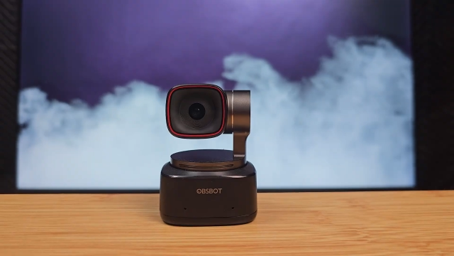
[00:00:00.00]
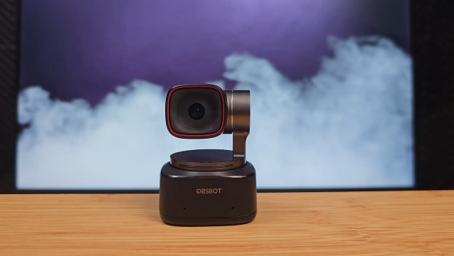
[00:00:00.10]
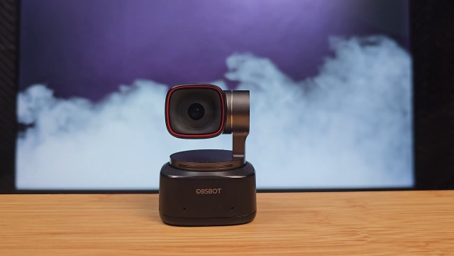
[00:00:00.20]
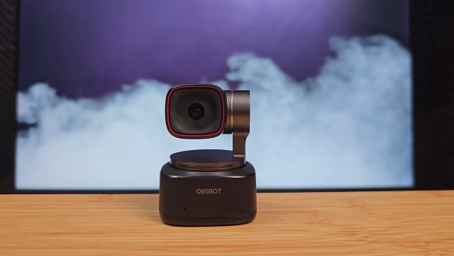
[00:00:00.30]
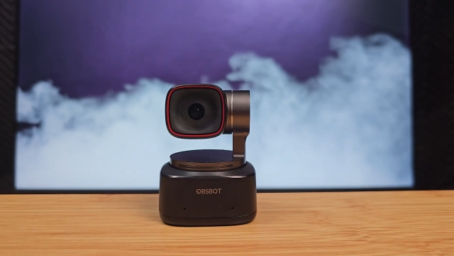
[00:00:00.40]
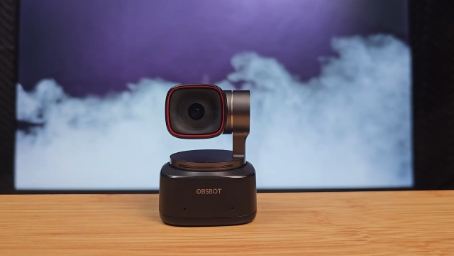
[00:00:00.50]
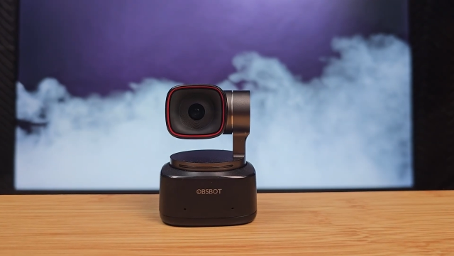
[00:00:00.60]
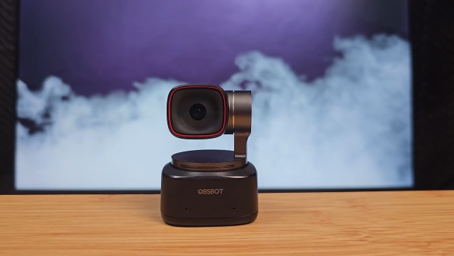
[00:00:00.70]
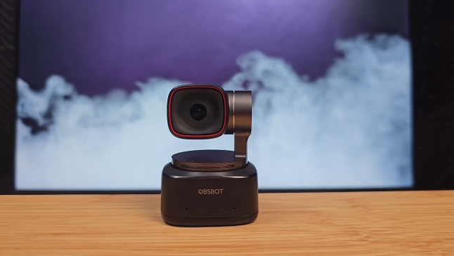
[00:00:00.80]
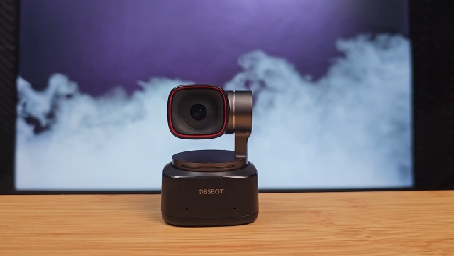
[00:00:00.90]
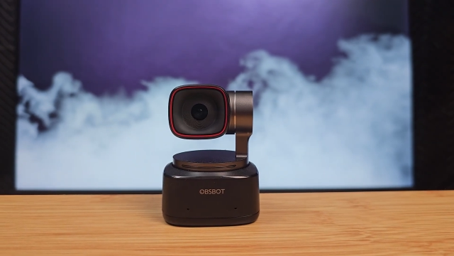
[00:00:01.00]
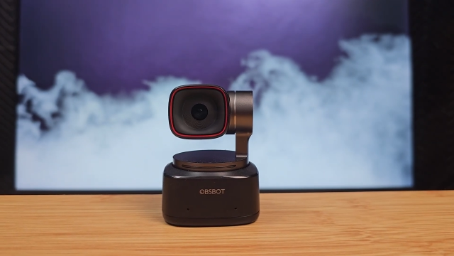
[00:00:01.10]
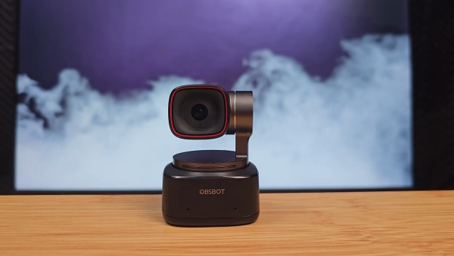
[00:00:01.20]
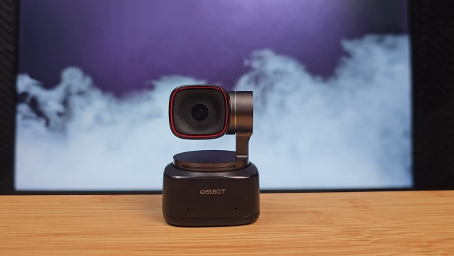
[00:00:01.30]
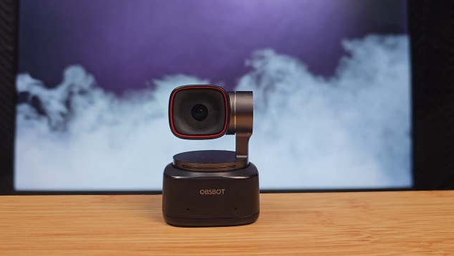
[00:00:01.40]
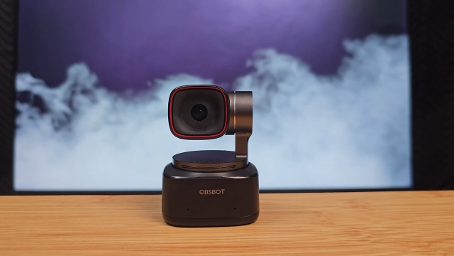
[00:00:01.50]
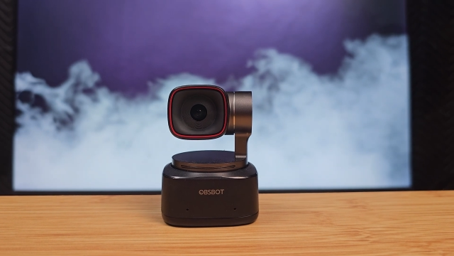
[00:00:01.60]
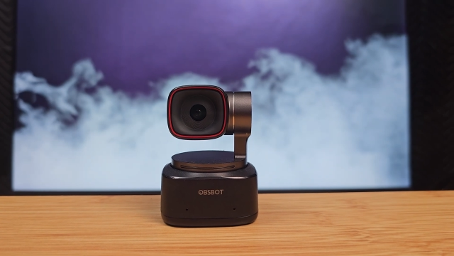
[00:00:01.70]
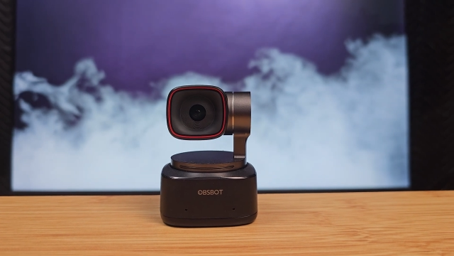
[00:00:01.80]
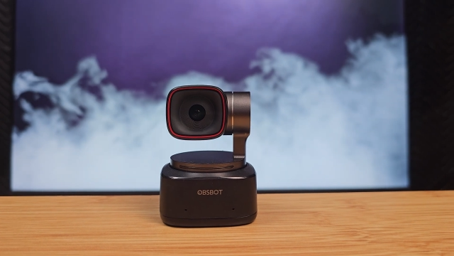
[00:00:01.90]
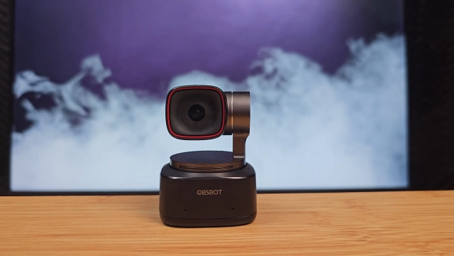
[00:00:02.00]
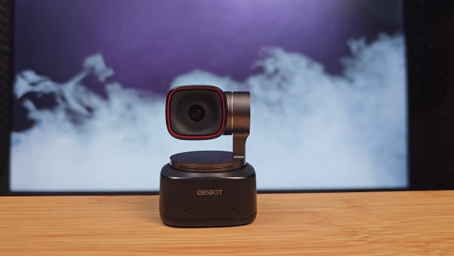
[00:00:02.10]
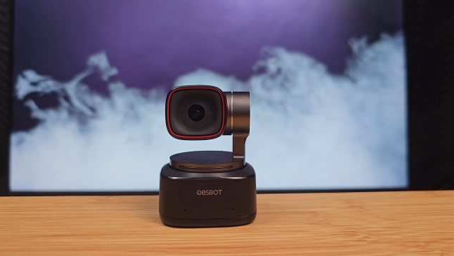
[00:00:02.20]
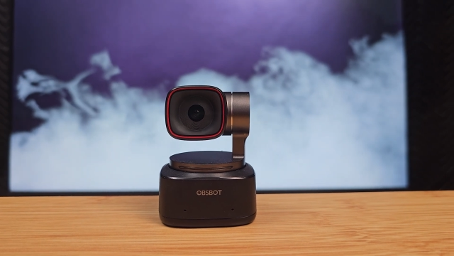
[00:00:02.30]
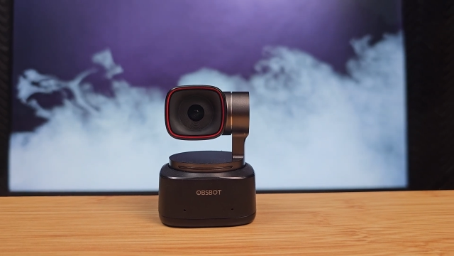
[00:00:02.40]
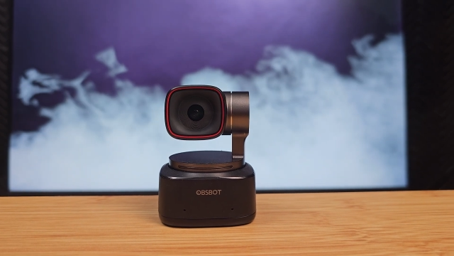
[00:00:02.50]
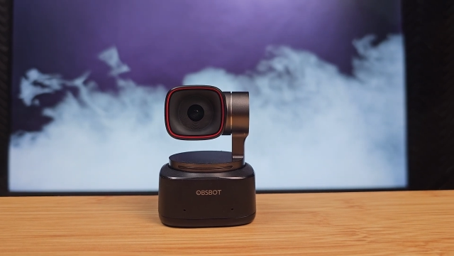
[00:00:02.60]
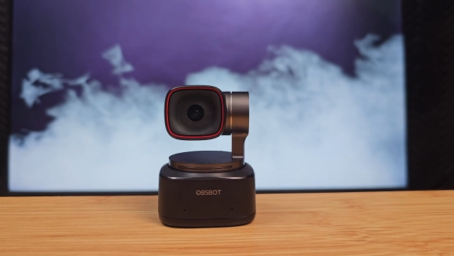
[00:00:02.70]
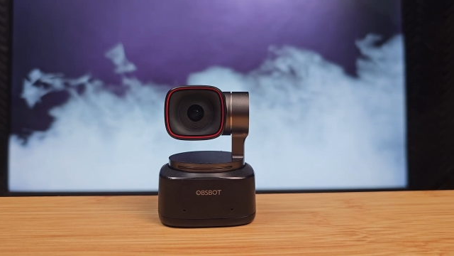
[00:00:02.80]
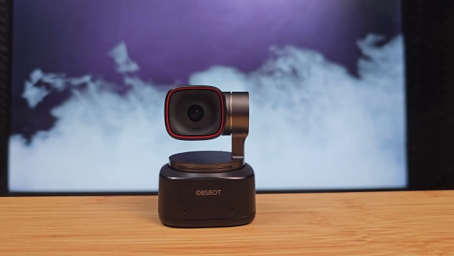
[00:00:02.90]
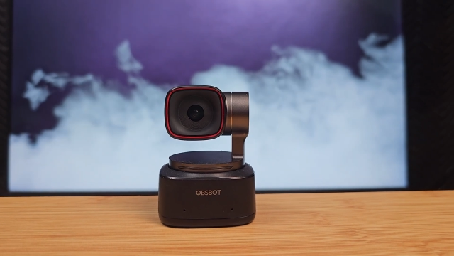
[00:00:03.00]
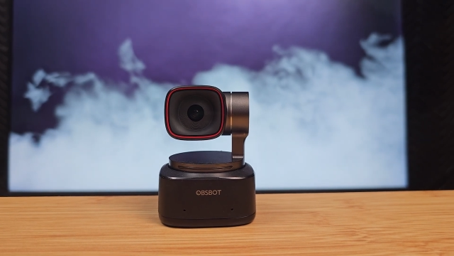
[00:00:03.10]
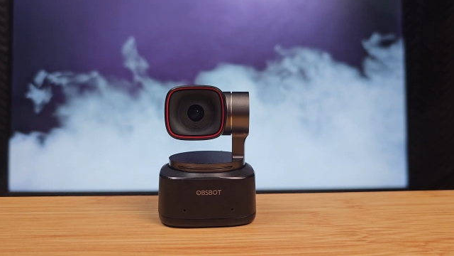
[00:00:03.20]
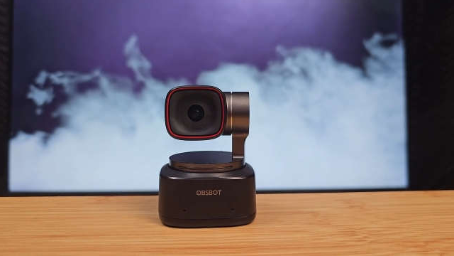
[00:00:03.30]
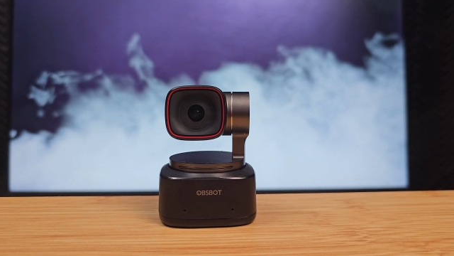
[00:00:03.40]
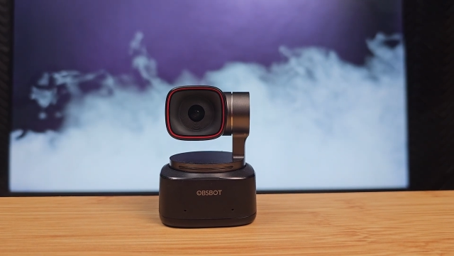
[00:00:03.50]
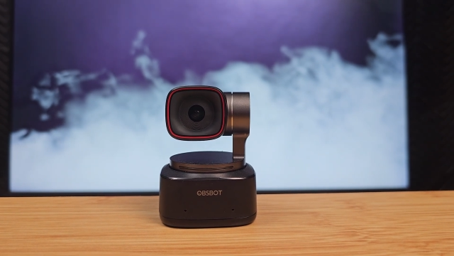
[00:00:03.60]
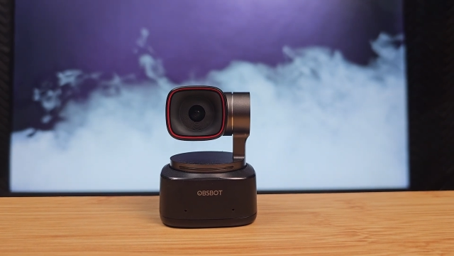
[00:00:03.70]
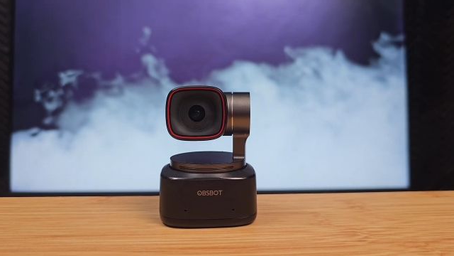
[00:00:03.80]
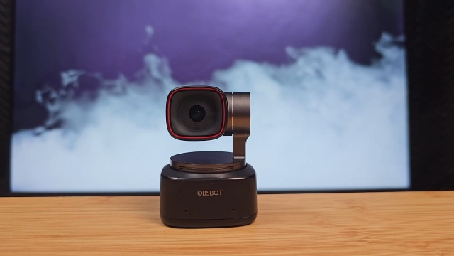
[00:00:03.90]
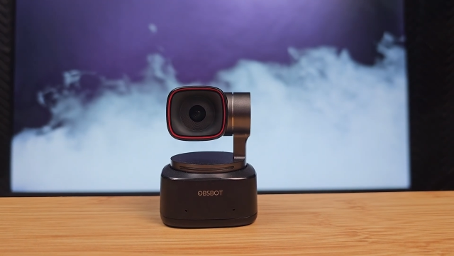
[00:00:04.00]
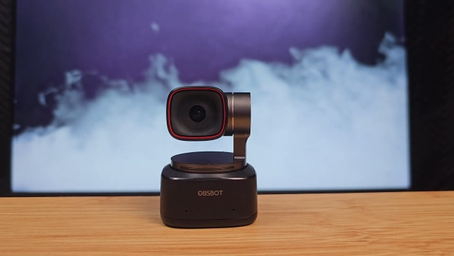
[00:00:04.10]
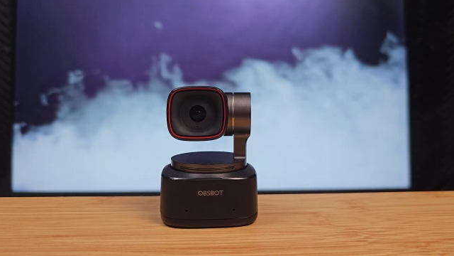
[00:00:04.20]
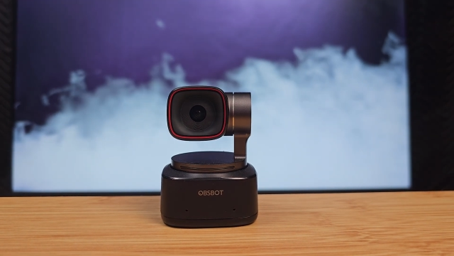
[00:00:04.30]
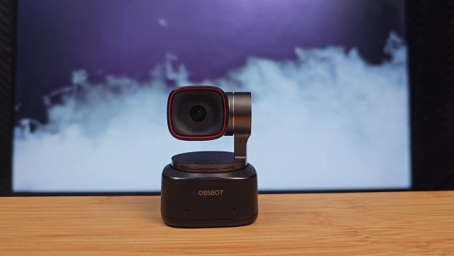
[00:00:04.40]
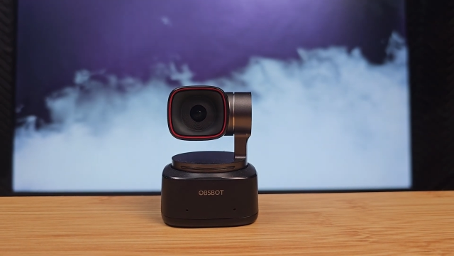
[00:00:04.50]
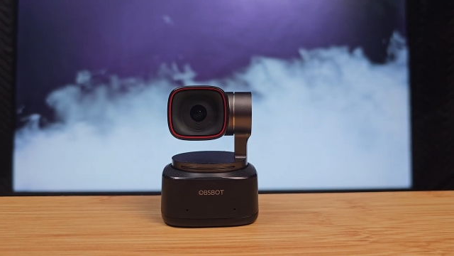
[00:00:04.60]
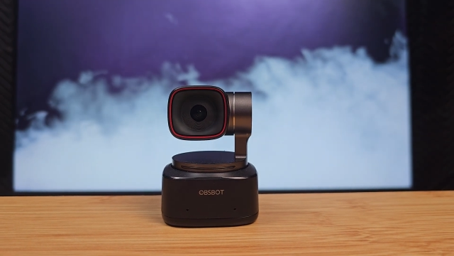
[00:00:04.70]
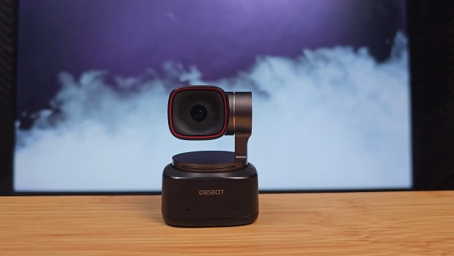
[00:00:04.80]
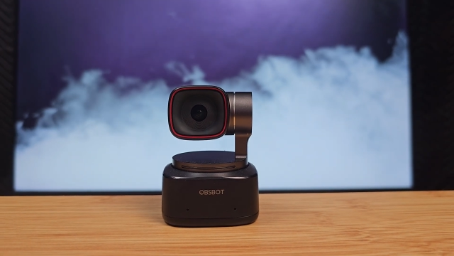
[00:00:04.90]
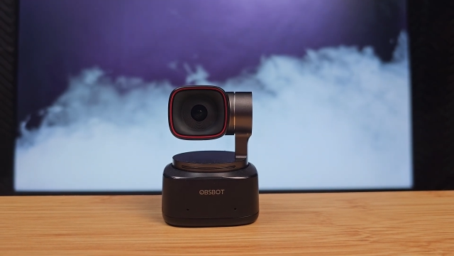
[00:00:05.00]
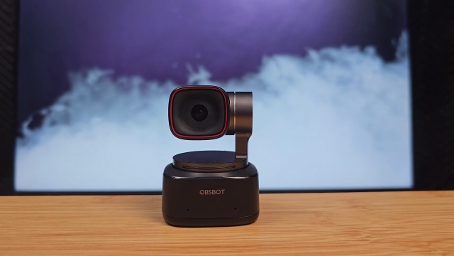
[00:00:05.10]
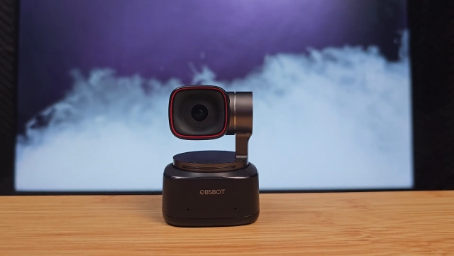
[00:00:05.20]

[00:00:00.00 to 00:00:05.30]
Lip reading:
No face is visible, so there are no lips to read.